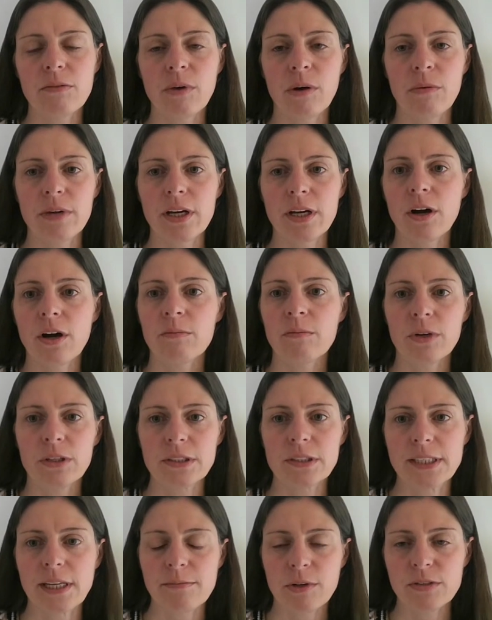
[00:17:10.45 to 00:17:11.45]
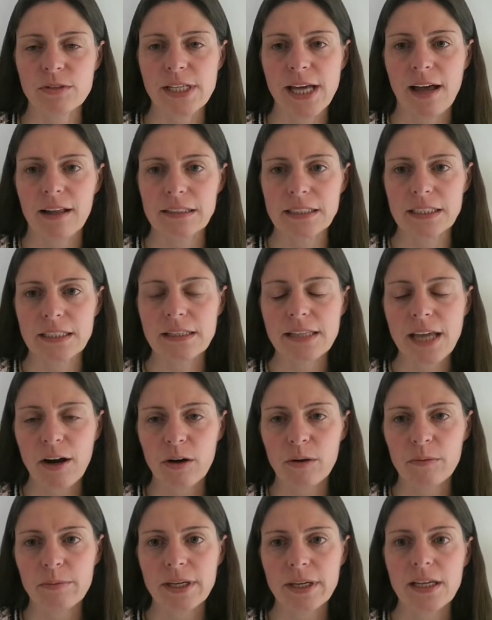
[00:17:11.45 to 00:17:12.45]
what we call multimodality
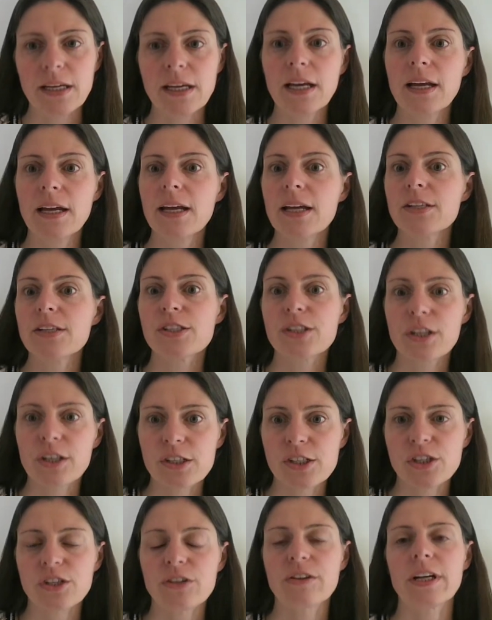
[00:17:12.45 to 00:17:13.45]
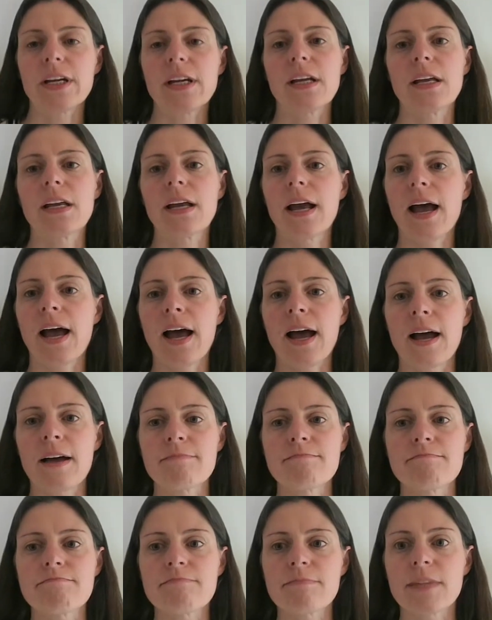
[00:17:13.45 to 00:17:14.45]
therapy, surgery,
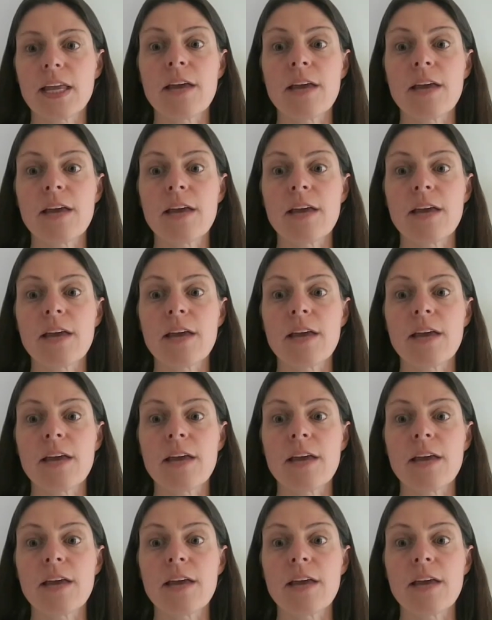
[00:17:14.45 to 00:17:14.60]
um,